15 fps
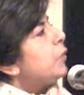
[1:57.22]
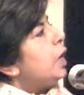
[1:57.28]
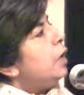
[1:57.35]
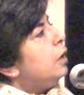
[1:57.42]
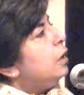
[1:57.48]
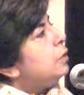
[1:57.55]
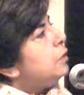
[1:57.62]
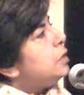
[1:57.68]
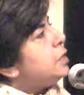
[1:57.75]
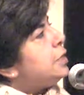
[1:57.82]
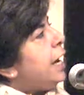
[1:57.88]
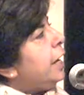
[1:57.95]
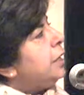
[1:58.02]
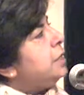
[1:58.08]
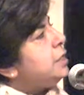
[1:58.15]
The
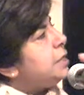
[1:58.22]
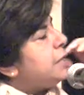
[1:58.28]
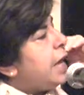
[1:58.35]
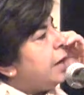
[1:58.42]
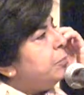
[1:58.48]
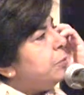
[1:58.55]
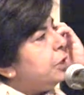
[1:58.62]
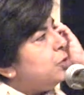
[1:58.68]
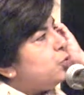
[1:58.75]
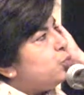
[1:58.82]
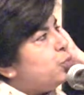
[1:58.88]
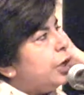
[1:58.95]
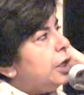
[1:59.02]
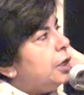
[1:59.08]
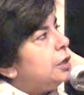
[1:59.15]
second segment
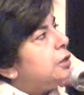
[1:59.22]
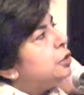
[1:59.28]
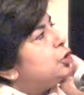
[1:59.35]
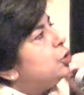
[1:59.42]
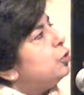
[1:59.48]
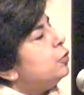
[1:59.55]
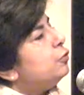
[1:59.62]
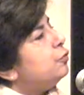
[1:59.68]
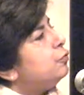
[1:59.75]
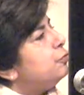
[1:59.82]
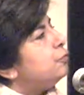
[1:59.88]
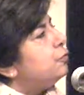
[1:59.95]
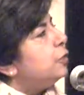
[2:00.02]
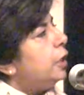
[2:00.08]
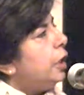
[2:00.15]
will sort of
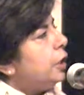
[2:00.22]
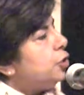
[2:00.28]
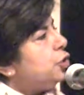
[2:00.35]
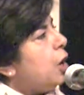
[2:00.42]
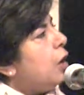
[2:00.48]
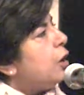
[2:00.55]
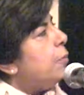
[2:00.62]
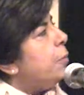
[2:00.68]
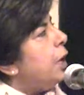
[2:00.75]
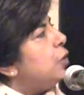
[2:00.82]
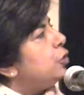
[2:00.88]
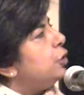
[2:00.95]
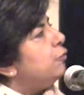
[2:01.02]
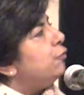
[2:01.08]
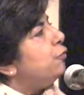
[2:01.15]
talk
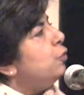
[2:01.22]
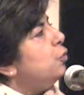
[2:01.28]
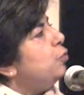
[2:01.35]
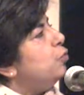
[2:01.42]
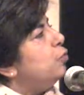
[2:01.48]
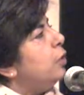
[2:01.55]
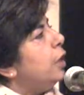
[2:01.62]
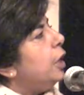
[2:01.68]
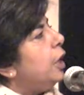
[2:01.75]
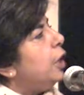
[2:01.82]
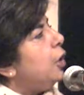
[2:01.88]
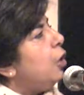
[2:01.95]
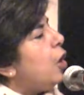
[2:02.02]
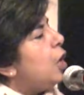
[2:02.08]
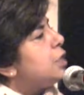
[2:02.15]
about the food
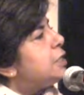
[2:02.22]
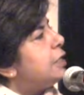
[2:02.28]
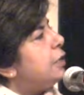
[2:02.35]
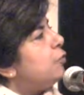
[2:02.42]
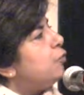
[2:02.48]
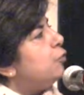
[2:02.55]
loss and